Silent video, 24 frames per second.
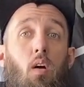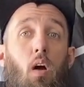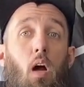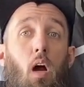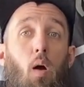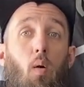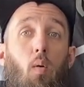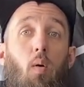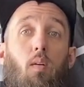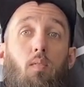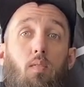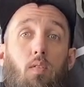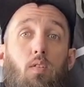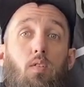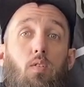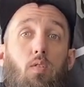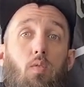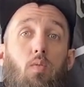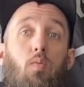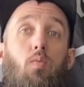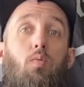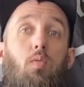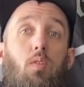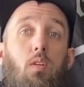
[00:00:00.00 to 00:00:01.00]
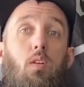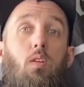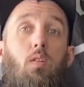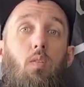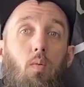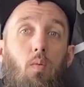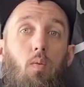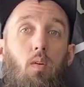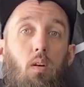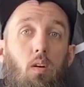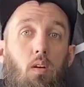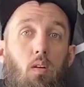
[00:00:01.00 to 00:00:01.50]
however you deal
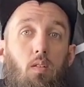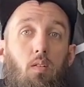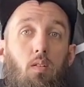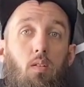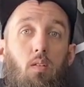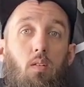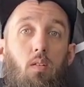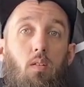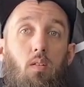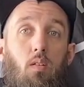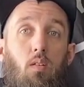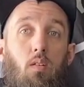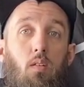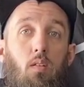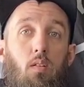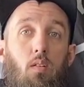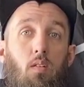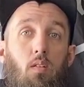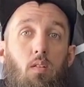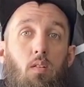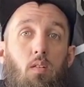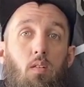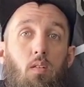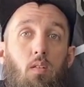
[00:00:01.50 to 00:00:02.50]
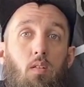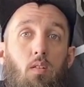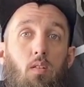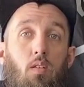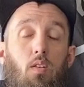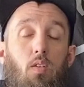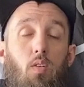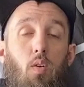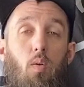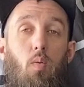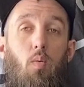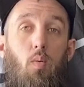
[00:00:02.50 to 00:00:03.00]
with
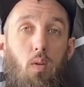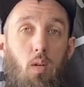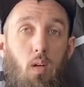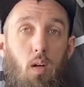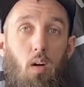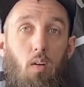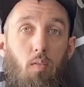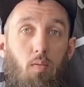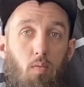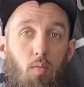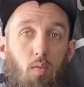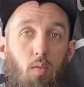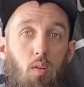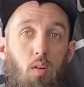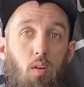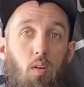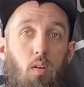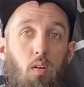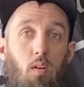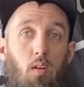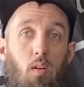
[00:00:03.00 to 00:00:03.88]
your recovery,